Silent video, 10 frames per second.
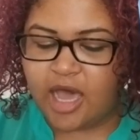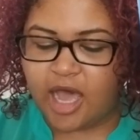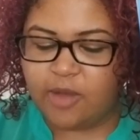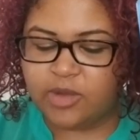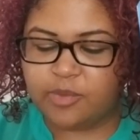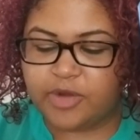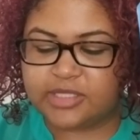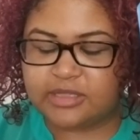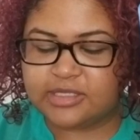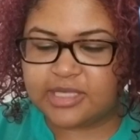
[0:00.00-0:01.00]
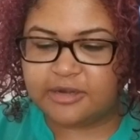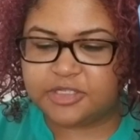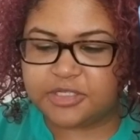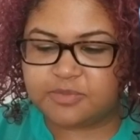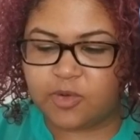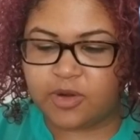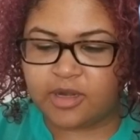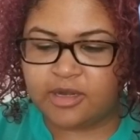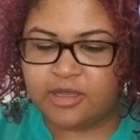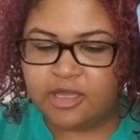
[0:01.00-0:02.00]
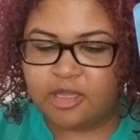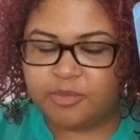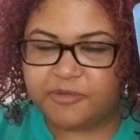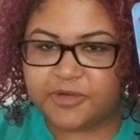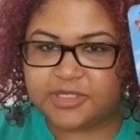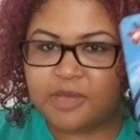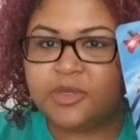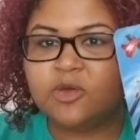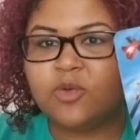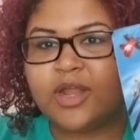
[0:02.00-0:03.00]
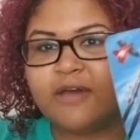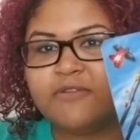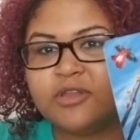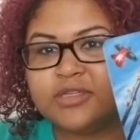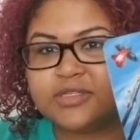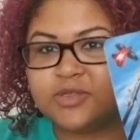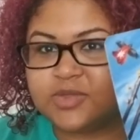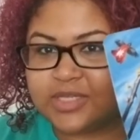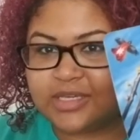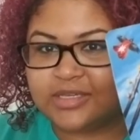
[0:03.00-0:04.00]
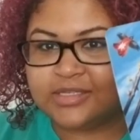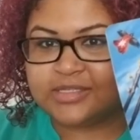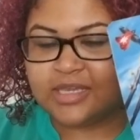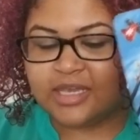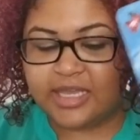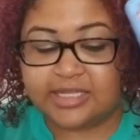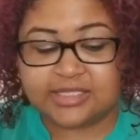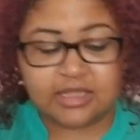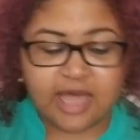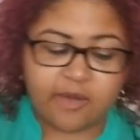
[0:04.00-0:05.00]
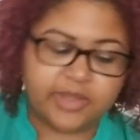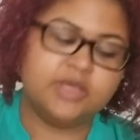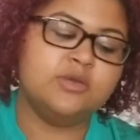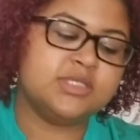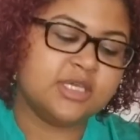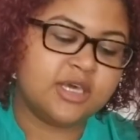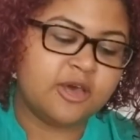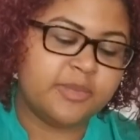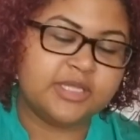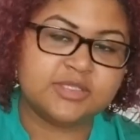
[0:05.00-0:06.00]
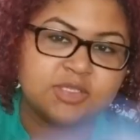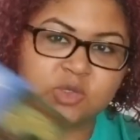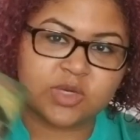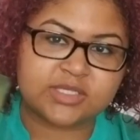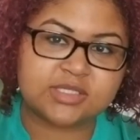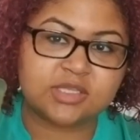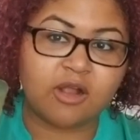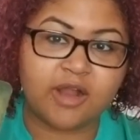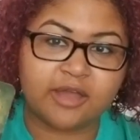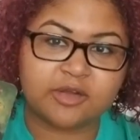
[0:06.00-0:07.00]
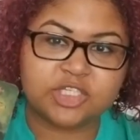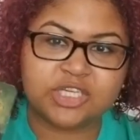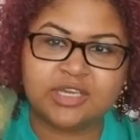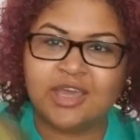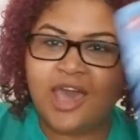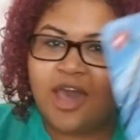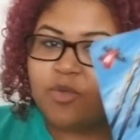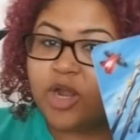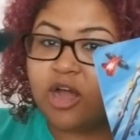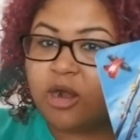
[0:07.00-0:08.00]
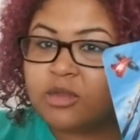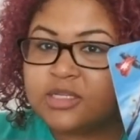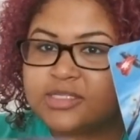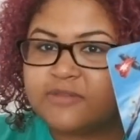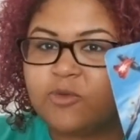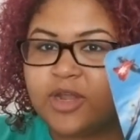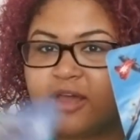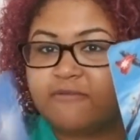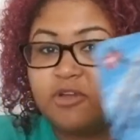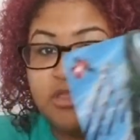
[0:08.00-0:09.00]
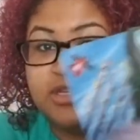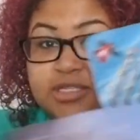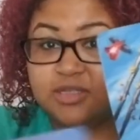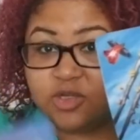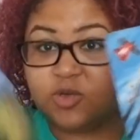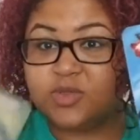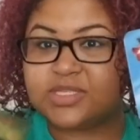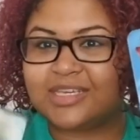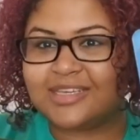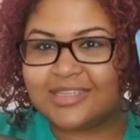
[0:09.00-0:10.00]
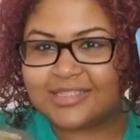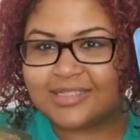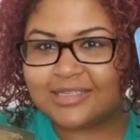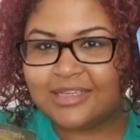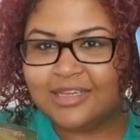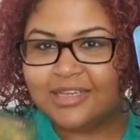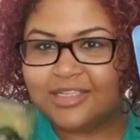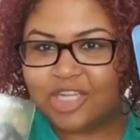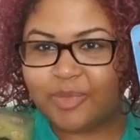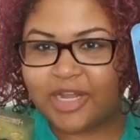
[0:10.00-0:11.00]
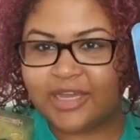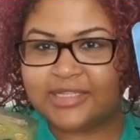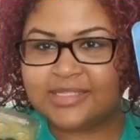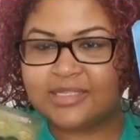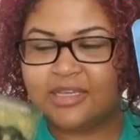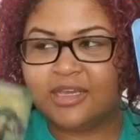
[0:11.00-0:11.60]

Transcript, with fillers: I want to break down these energies more, but for some of you, whatever this news is, it's allowing you to come into a star energy, regardless of whatever this news is, Geminis,